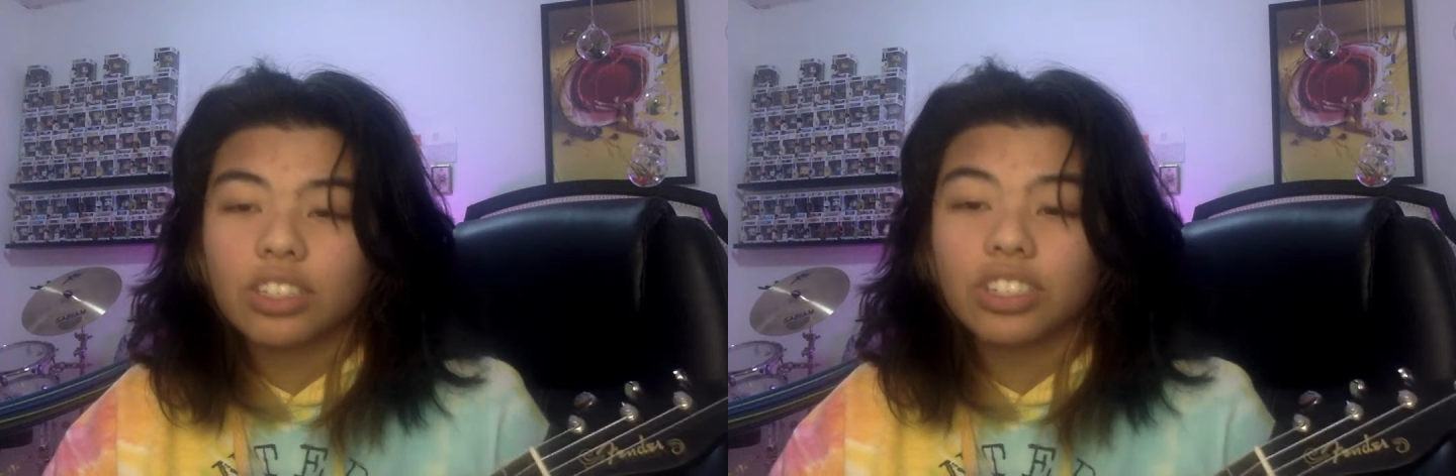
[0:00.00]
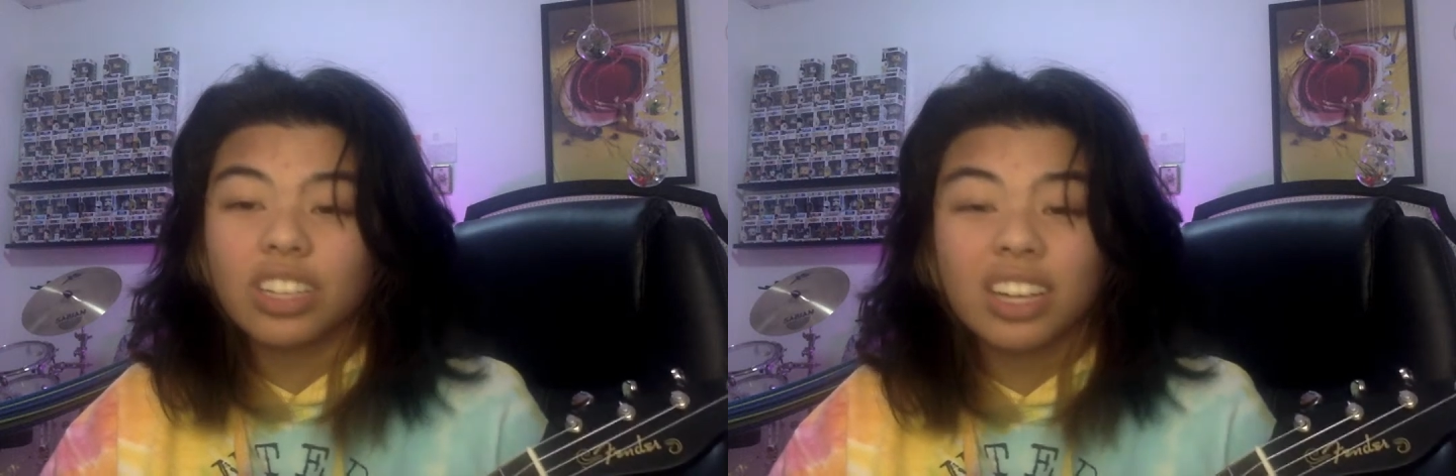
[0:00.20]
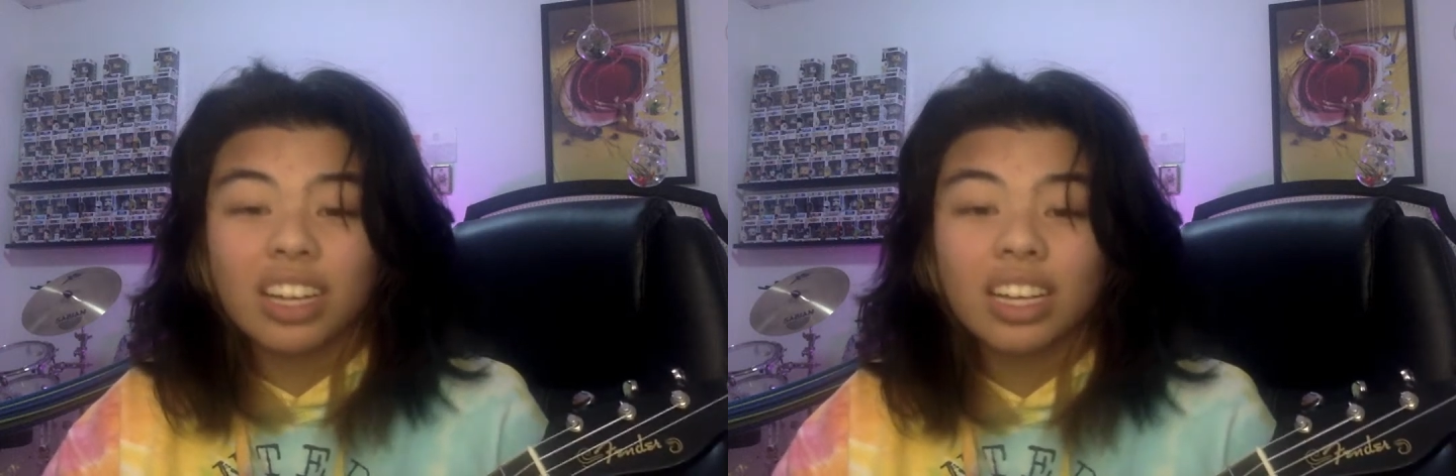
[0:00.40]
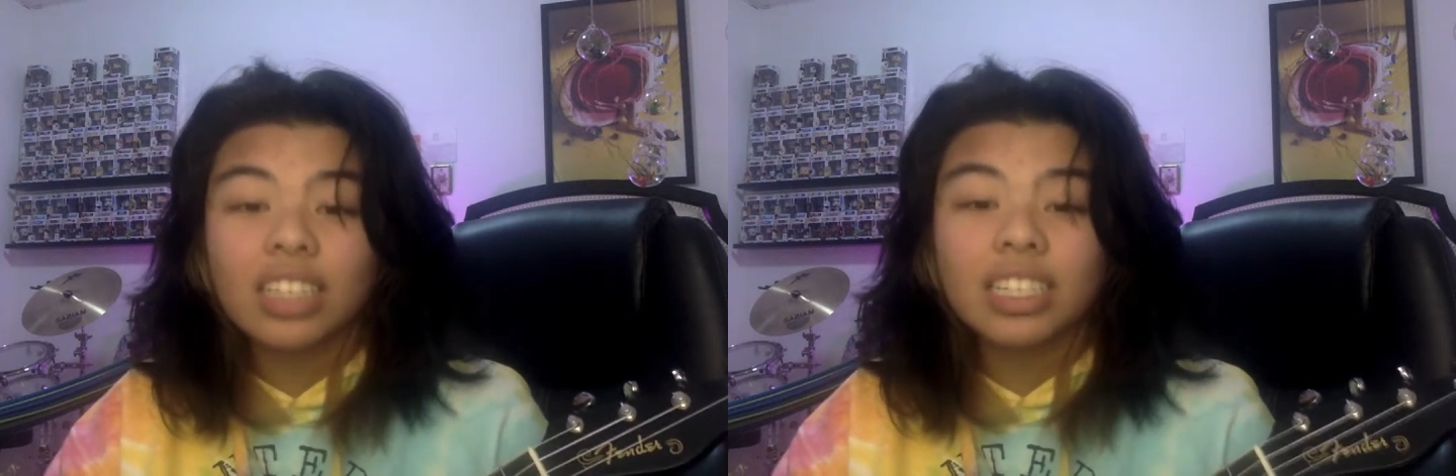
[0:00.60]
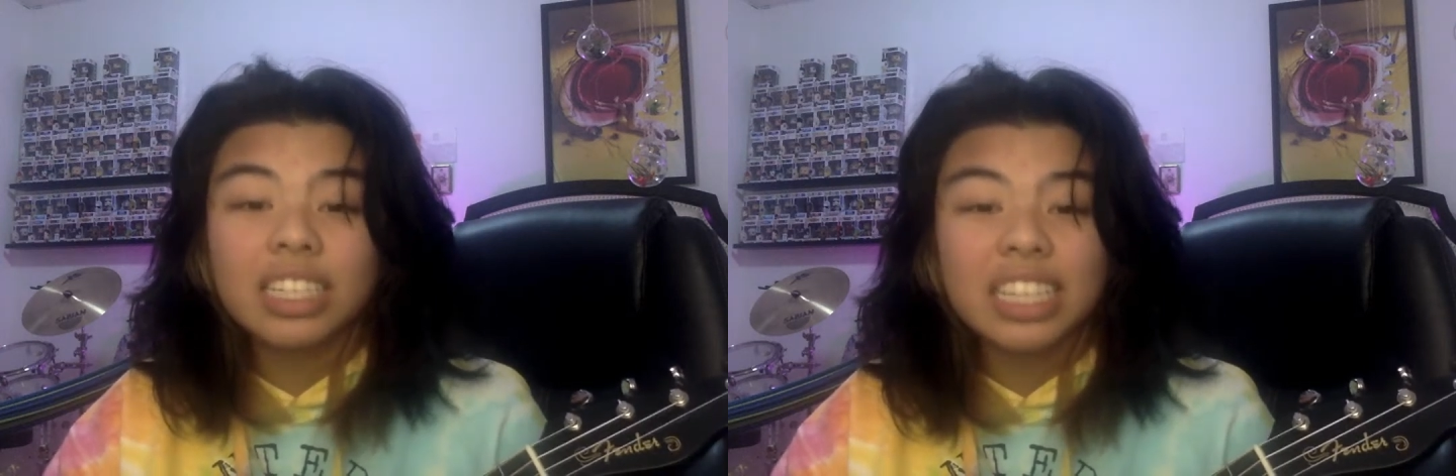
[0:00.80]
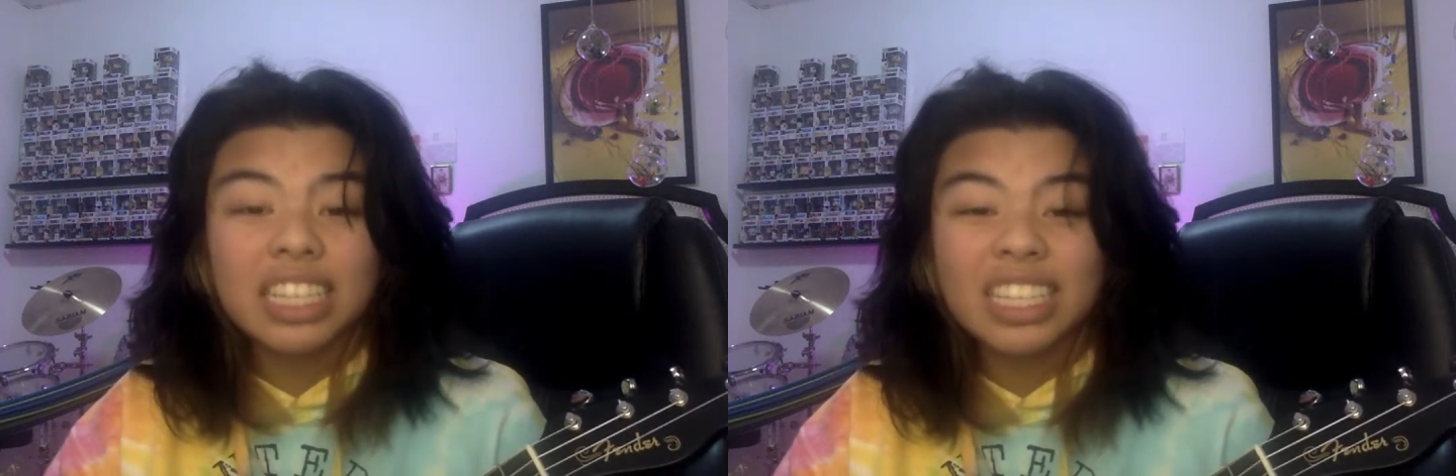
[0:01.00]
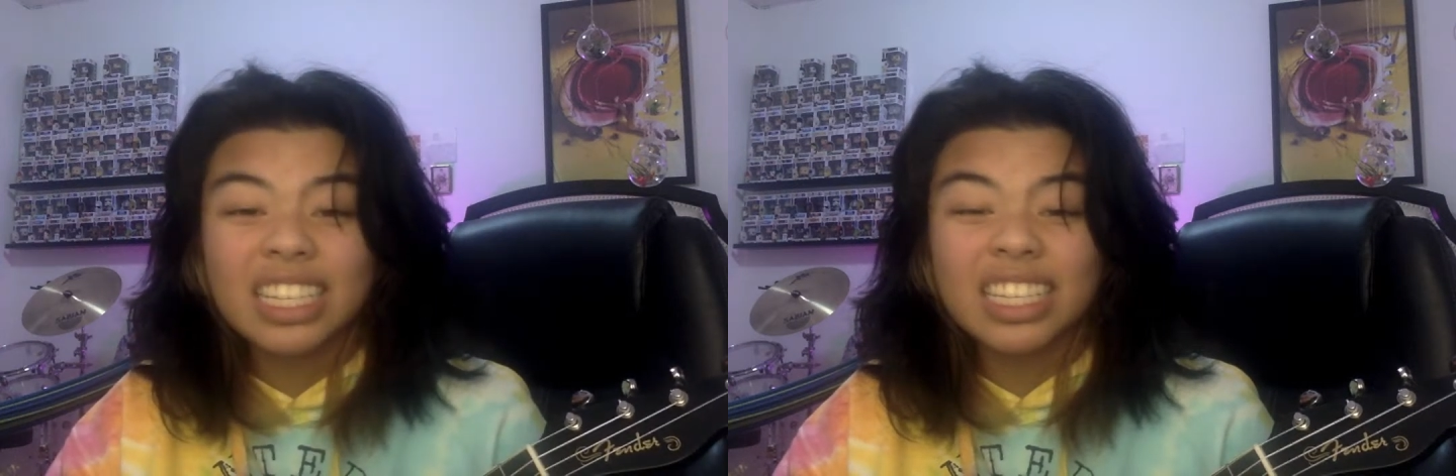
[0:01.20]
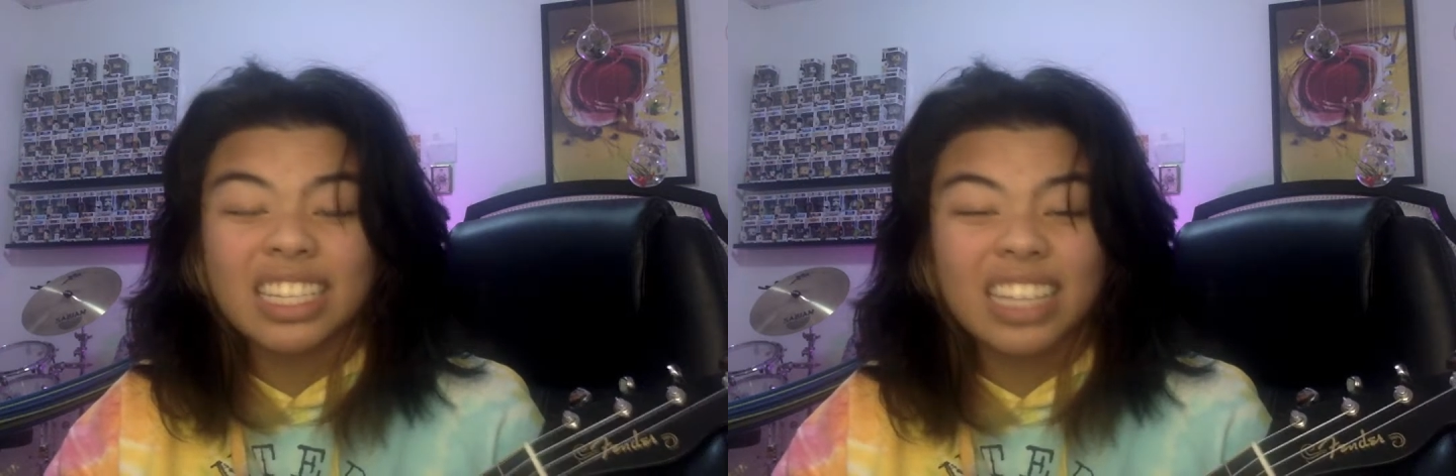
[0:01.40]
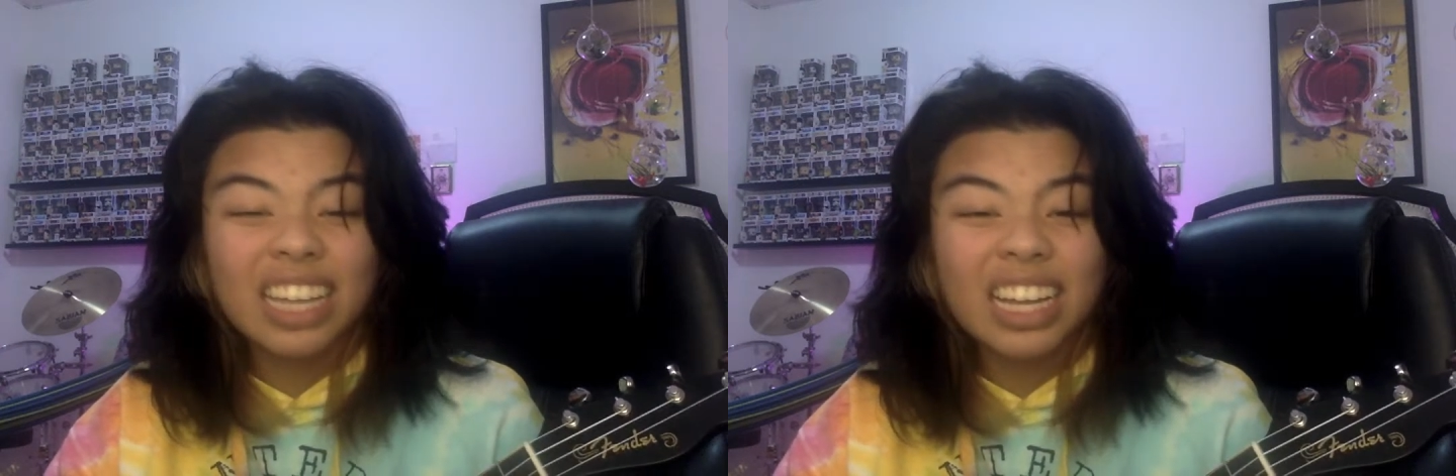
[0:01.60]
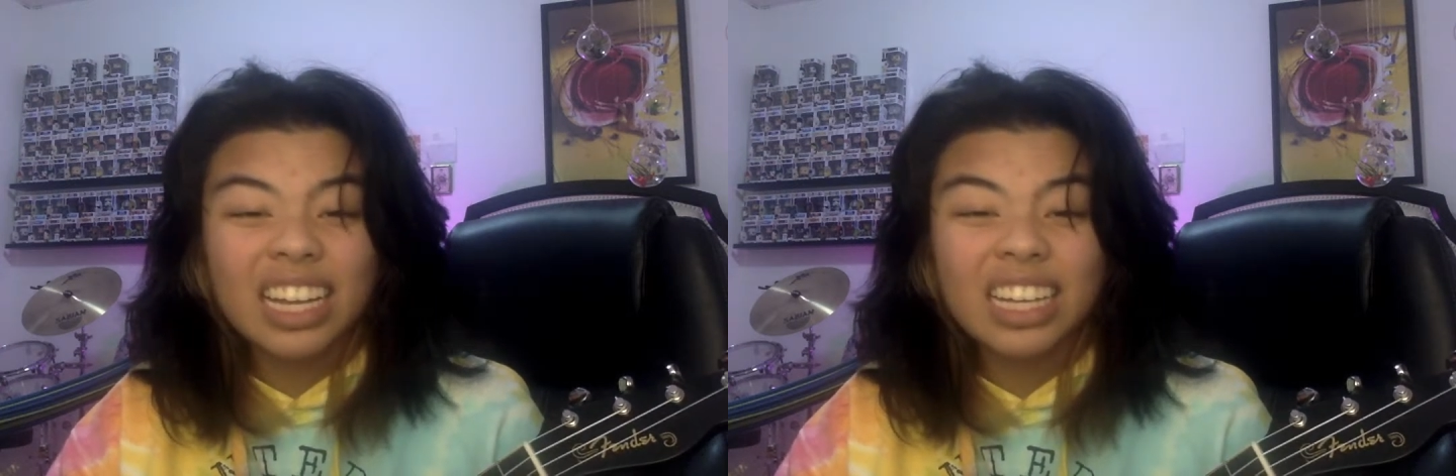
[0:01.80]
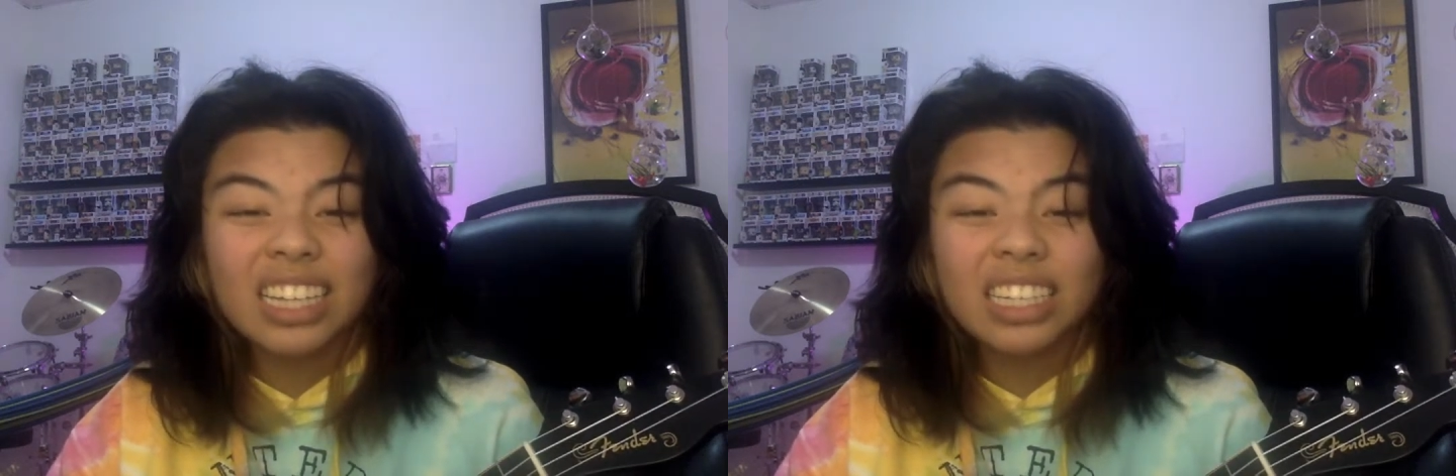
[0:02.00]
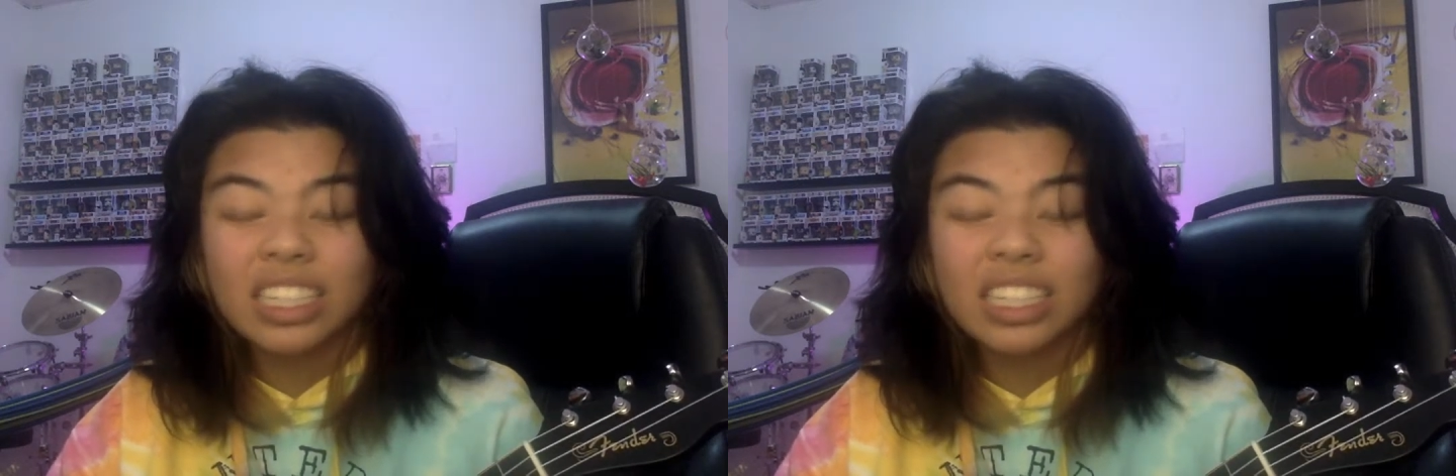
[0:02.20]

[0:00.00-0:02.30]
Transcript: just in time.